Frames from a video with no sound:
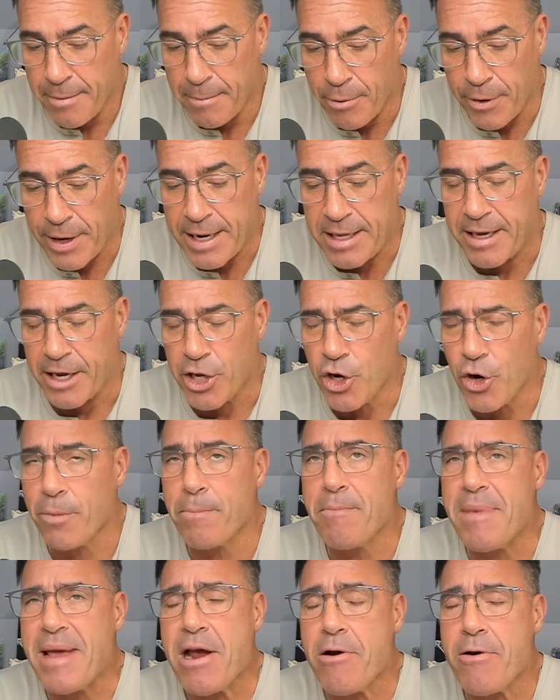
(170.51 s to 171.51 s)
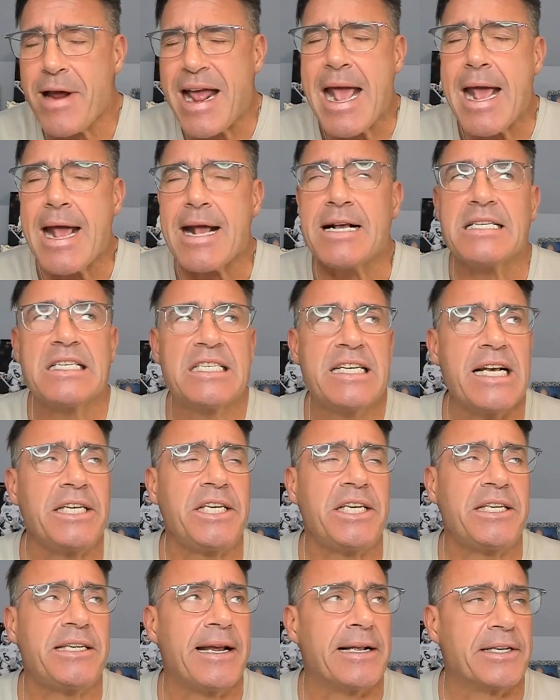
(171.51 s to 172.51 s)
Your mere
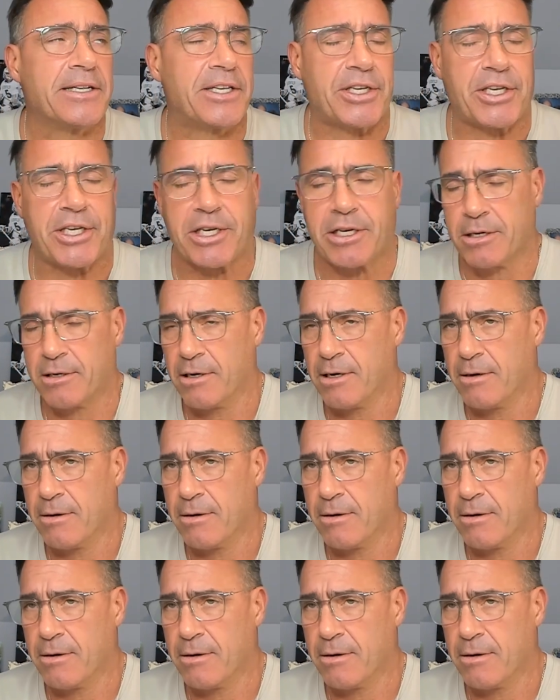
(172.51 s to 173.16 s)
existence,